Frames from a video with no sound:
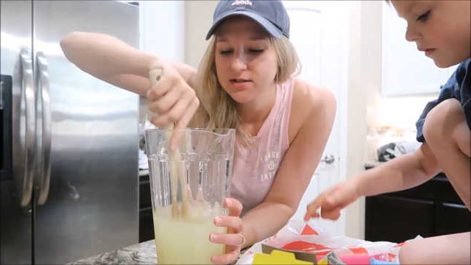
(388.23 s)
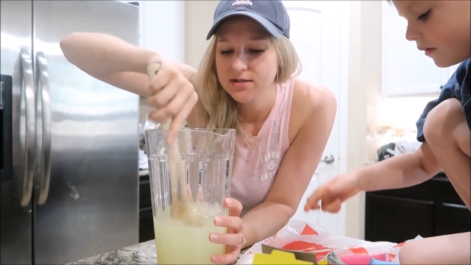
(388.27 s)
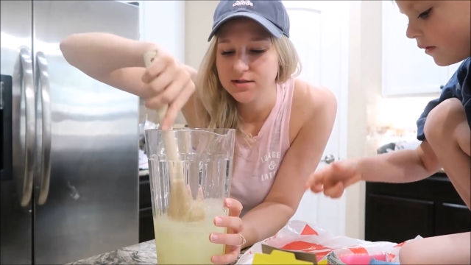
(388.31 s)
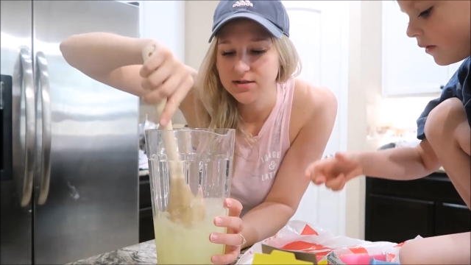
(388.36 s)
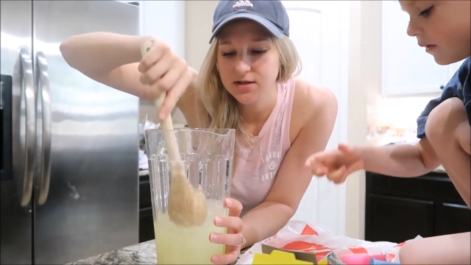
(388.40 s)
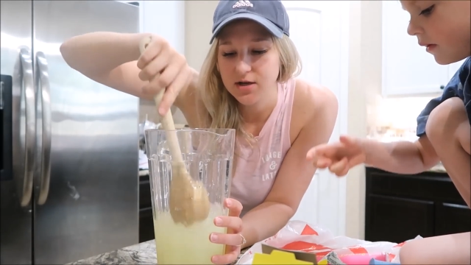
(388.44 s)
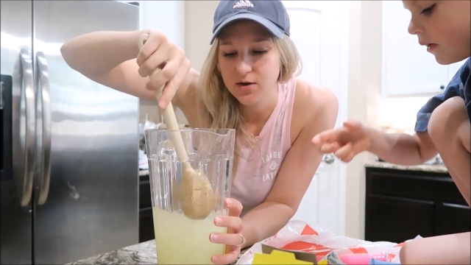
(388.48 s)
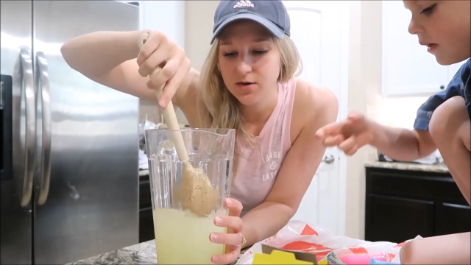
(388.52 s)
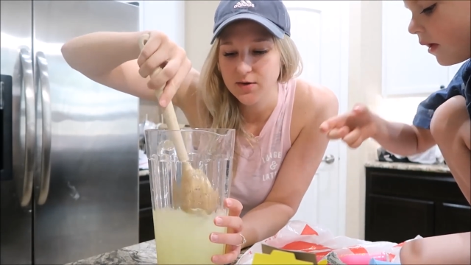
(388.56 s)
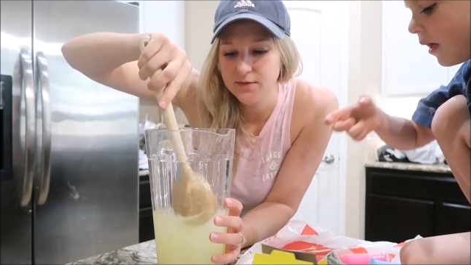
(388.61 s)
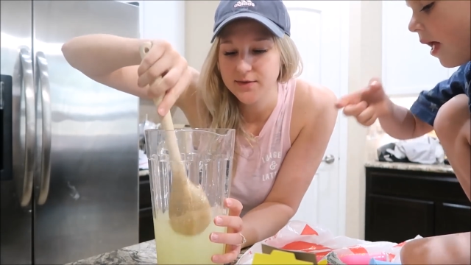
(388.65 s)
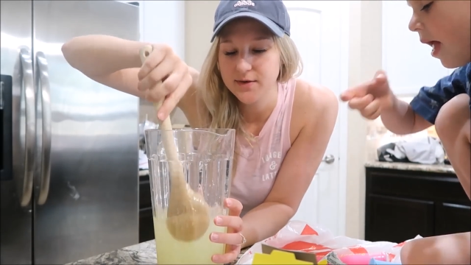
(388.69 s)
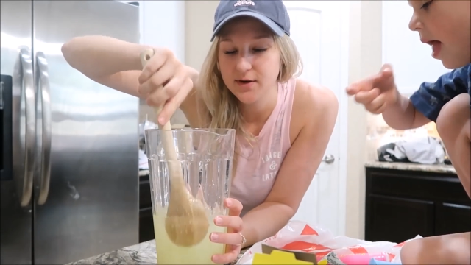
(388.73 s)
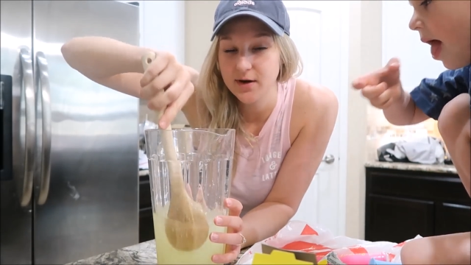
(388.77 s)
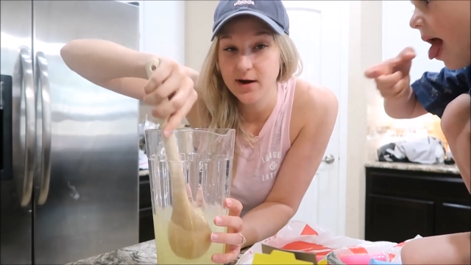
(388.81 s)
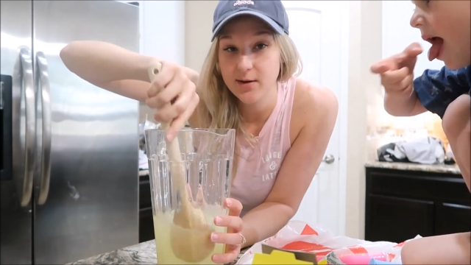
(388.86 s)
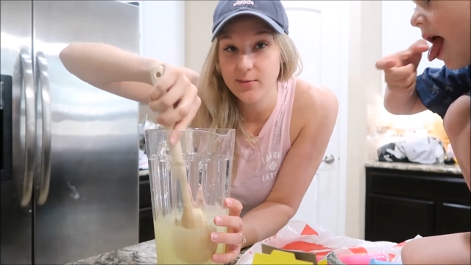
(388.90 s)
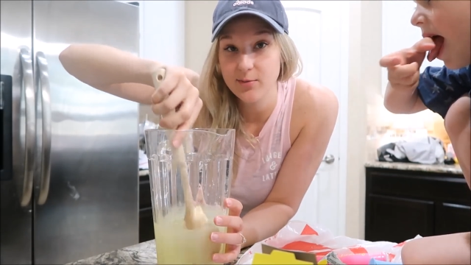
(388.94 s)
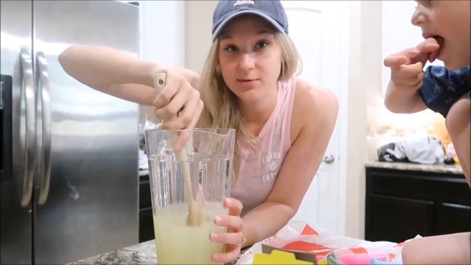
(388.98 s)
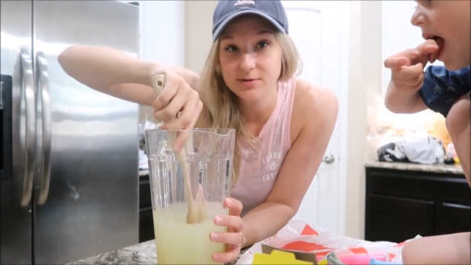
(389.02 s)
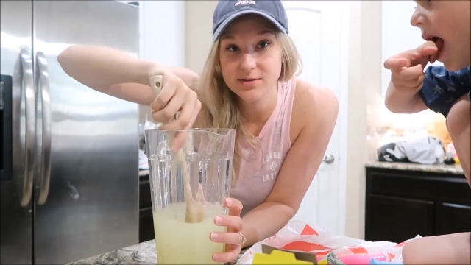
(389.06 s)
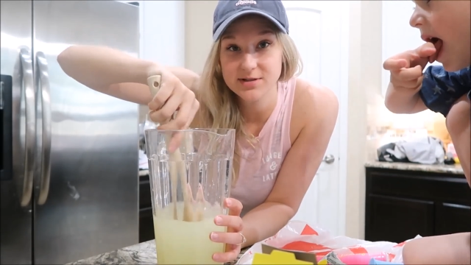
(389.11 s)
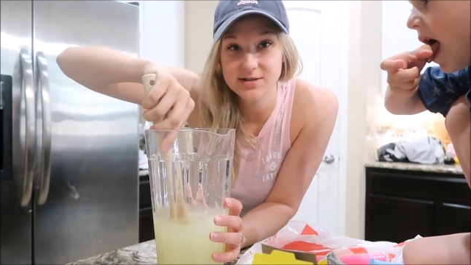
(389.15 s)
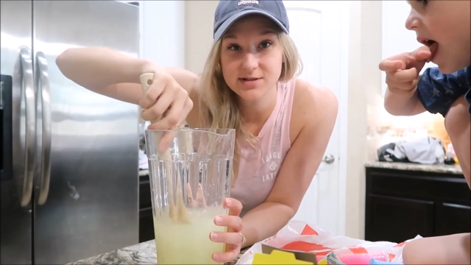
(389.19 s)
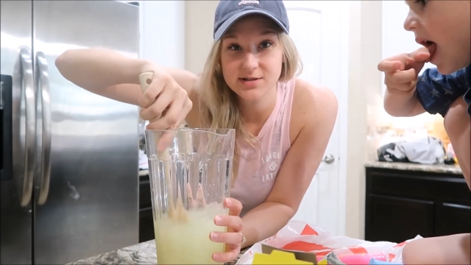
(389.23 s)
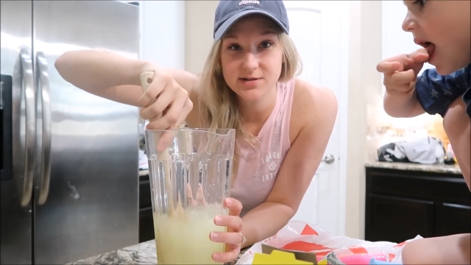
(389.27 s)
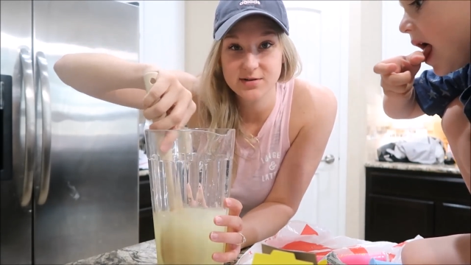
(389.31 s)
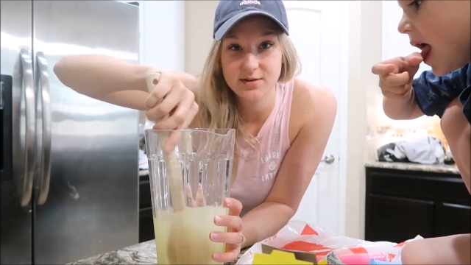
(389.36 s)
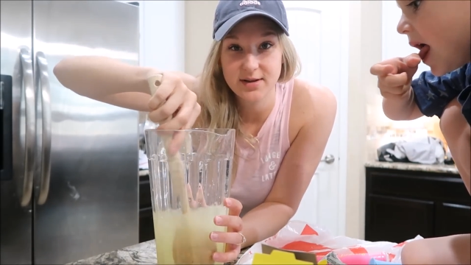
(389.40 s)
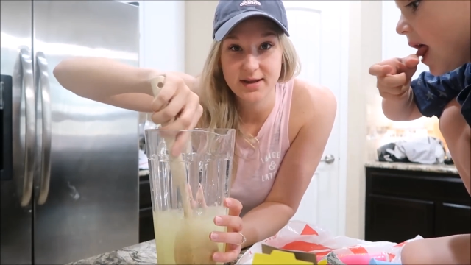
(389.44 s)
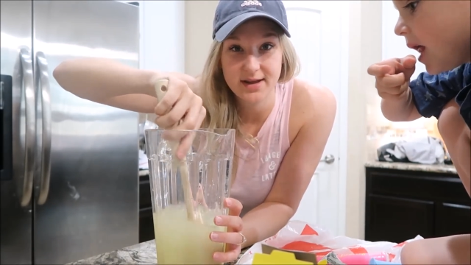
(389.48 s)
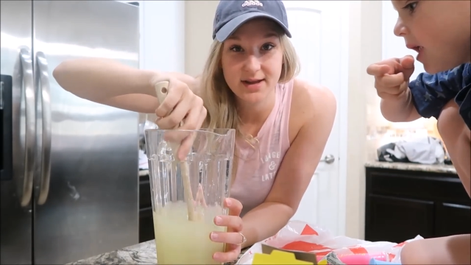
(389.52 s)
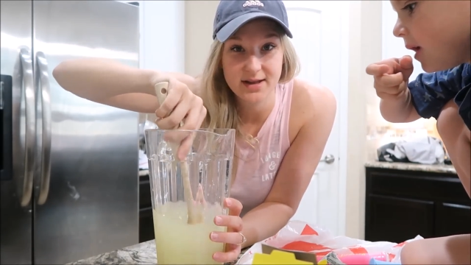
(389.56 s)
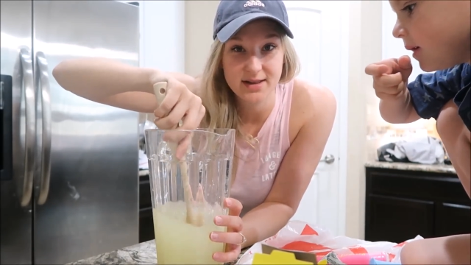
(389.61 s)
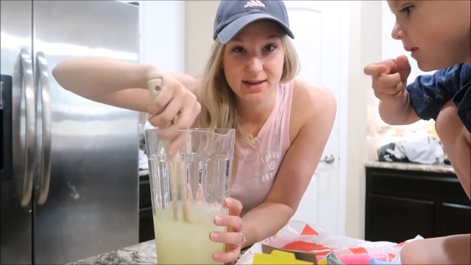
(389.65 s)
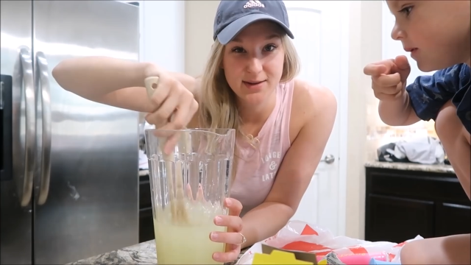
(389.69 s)
So if you're able to do
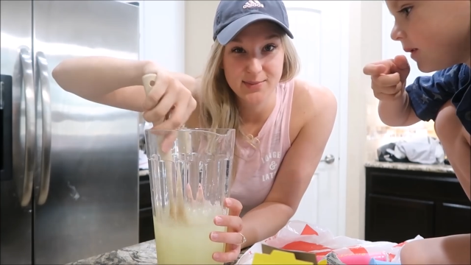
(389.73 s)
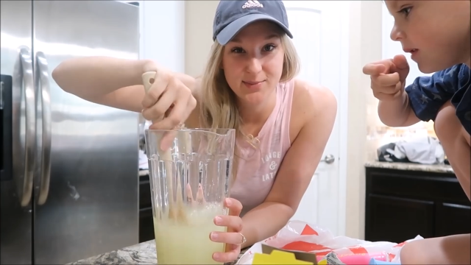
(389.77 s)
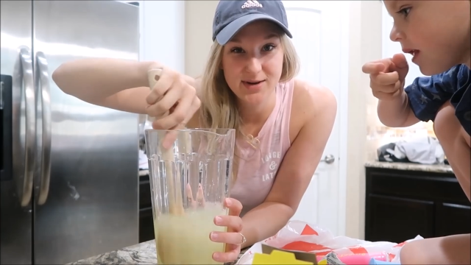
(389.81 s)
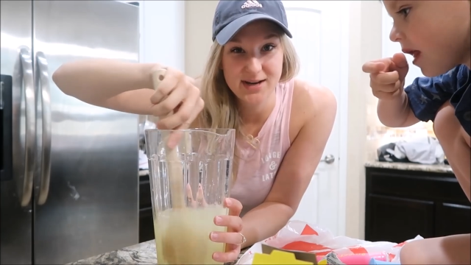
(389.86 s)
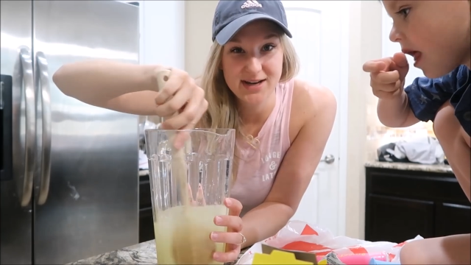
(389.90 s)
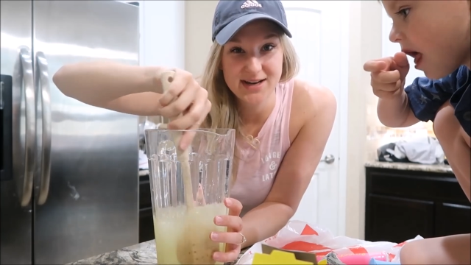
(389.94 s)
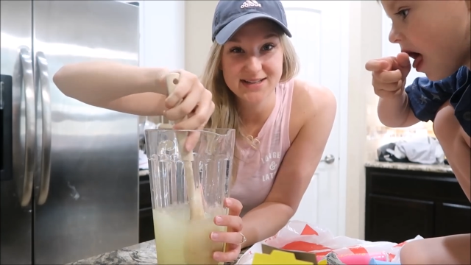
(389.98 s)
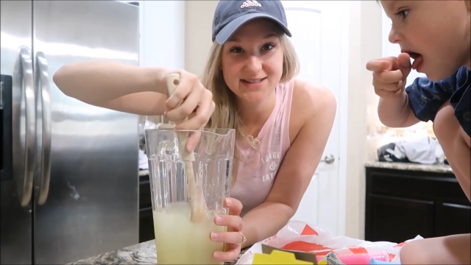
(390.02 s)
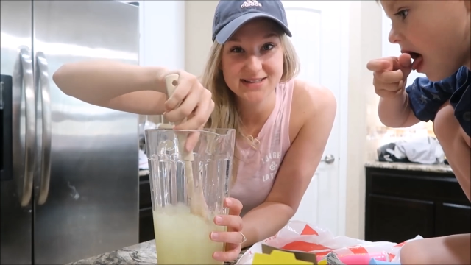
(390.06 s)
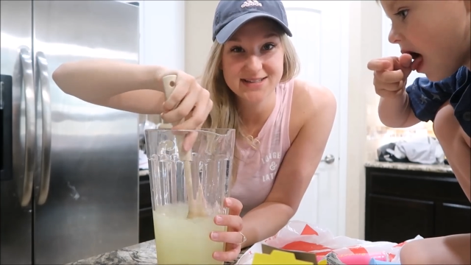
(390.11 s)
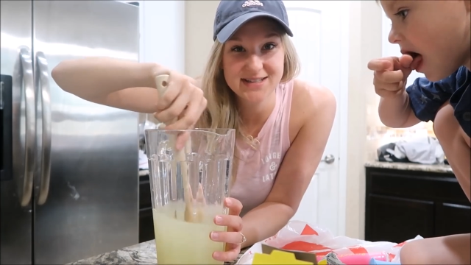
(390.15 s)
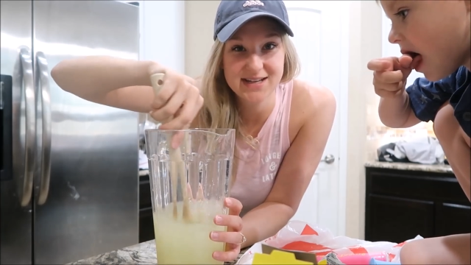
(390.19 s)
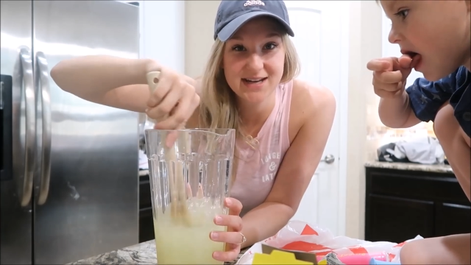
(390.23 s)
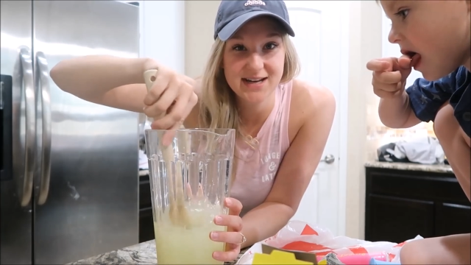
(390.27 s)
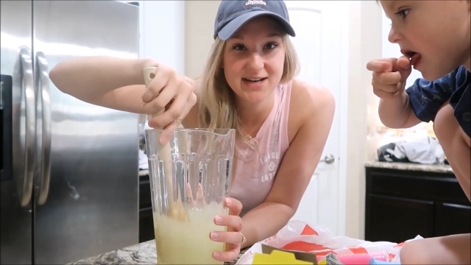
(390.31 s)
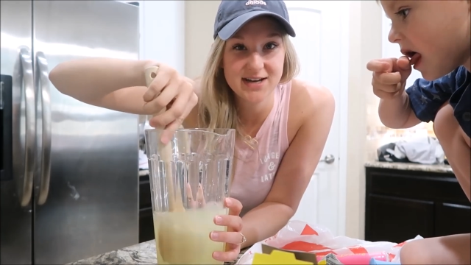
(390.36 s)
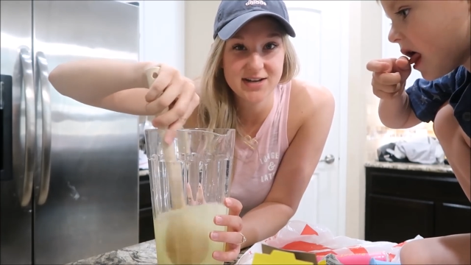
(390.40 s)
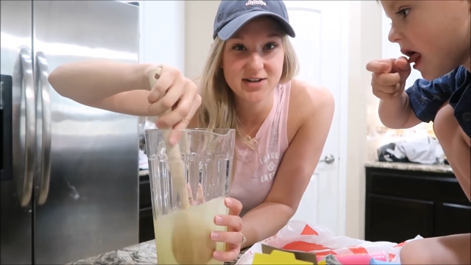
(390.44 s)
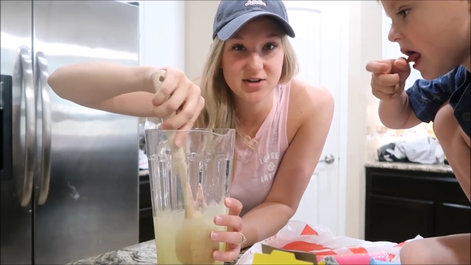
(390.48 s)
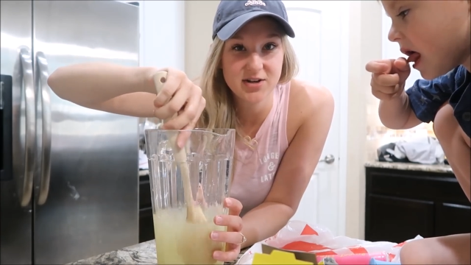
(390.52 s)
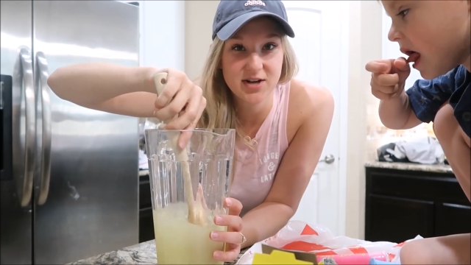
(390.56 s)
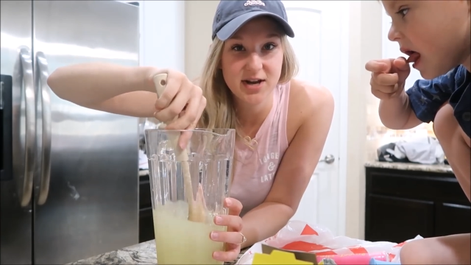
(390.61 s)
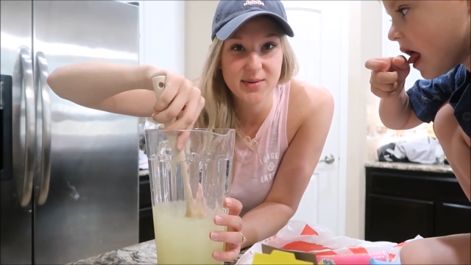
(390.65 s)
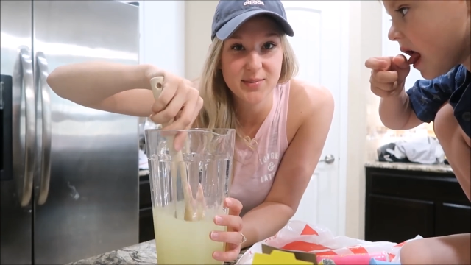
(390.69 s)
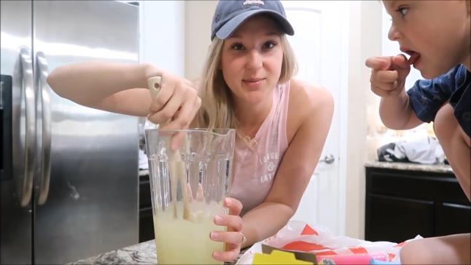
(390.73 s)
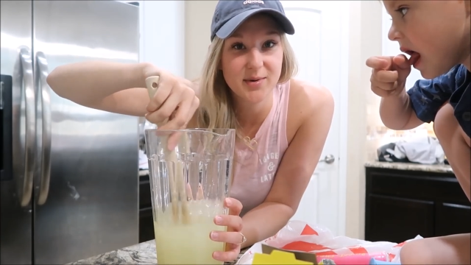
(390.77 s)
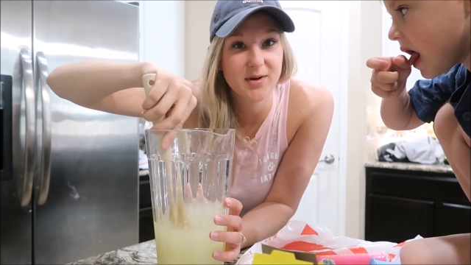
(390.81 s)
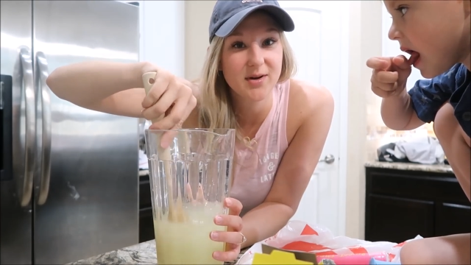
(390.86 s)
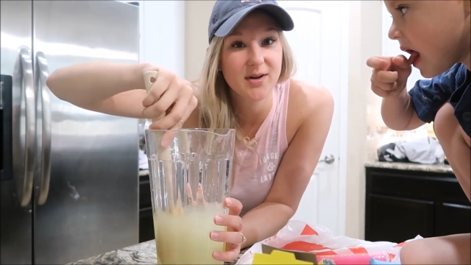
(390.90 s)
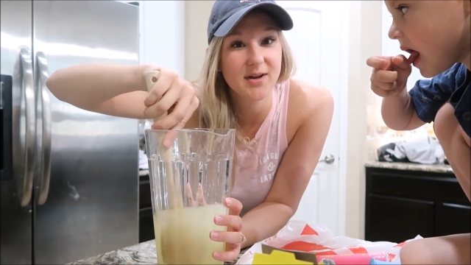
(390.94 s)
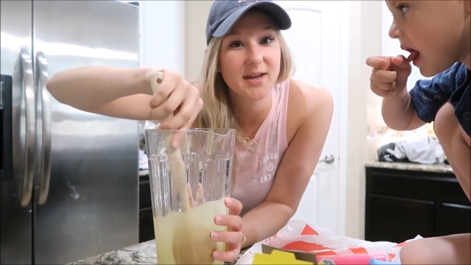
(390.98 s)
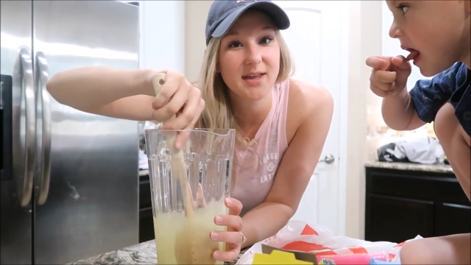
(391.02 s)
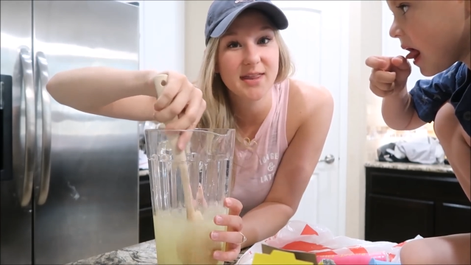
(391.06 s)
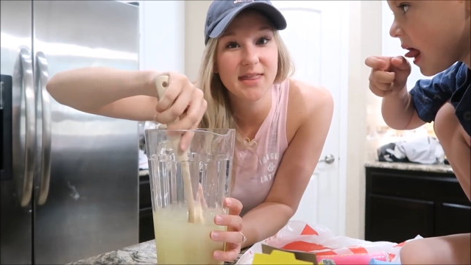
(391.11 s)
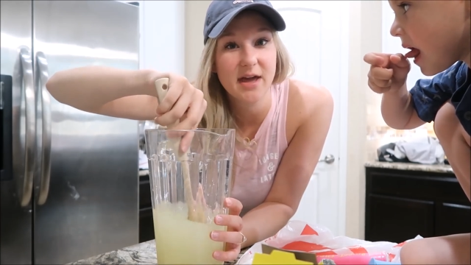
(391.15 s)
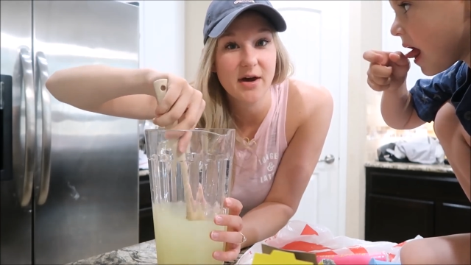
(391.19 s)
like a lemonade stand in your neighborhood,